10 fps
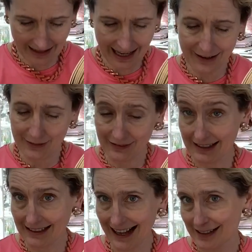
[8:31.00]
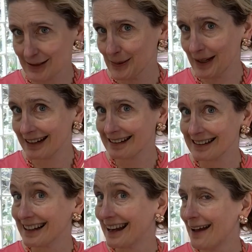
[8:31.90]
Alvin had quick,
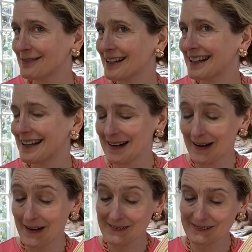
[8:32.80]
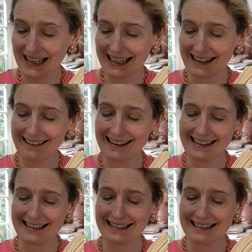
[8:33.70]
clever, laughing eyes.